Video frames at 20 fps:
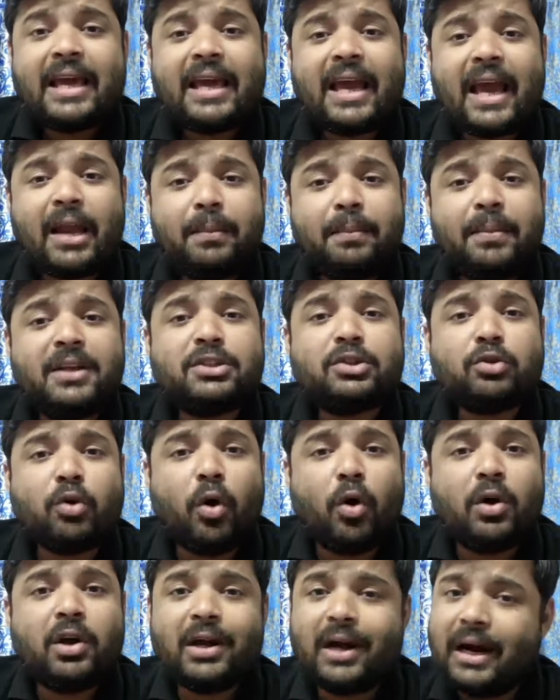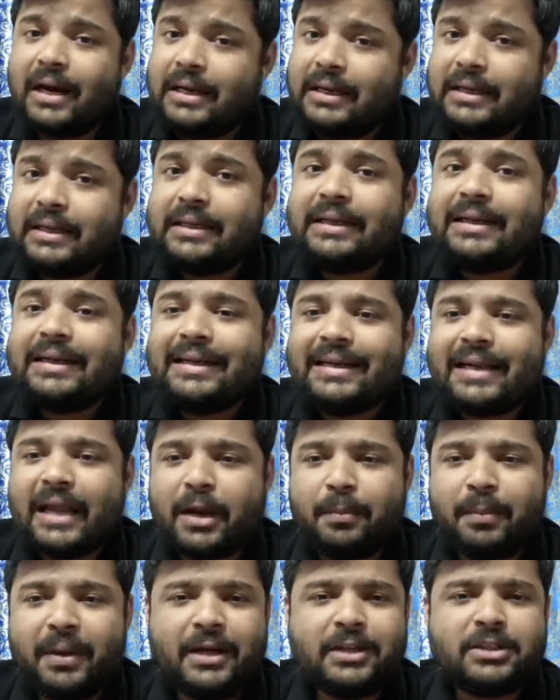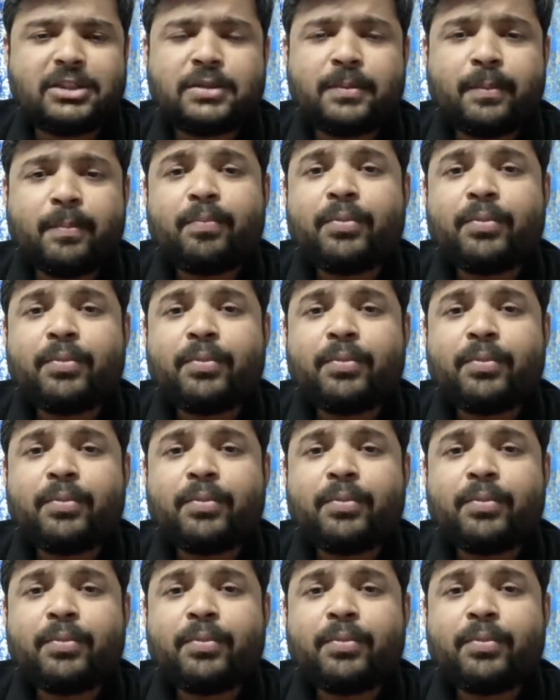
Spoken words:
can be solved under 10 minutes?